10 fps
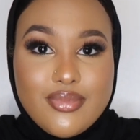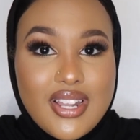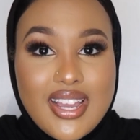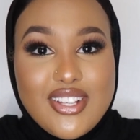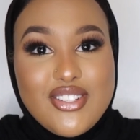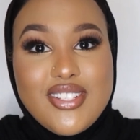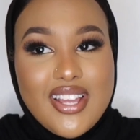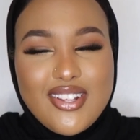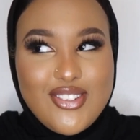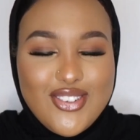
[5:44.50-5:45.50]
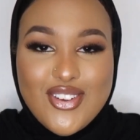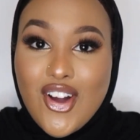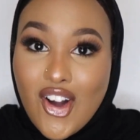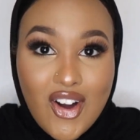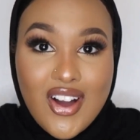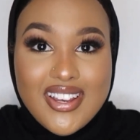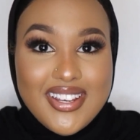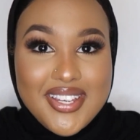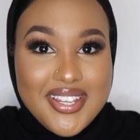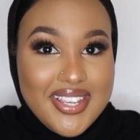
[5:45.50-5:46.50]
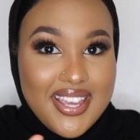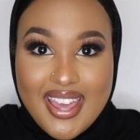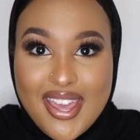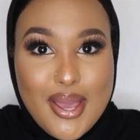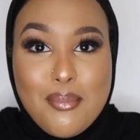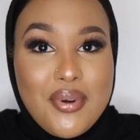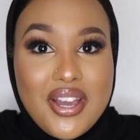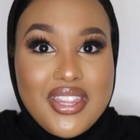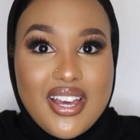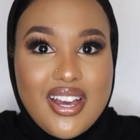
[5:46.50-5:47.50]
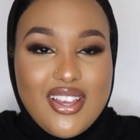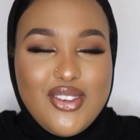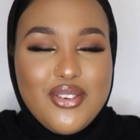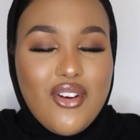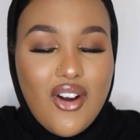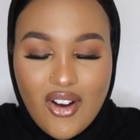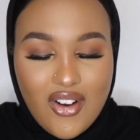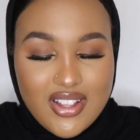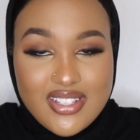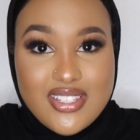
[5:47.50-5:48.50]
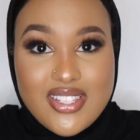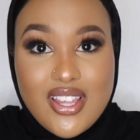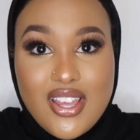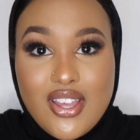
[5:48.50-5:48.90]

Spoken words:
like I just said, you can't get hit by that. You can't.